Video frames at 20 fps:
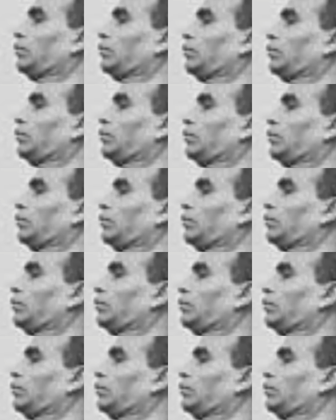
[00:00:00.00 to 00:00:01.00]

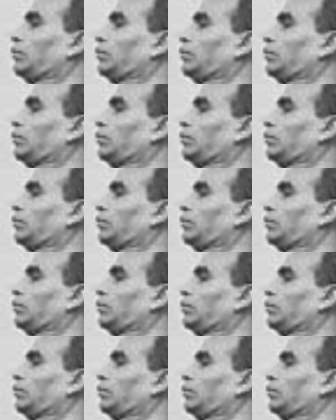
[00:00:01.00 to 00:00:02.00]

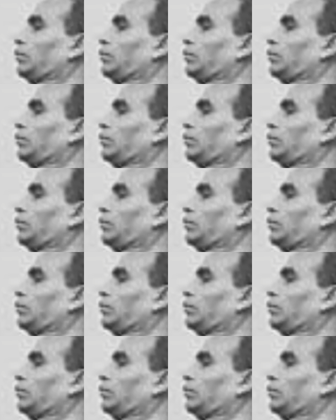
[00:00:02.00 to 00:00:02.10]
(silence)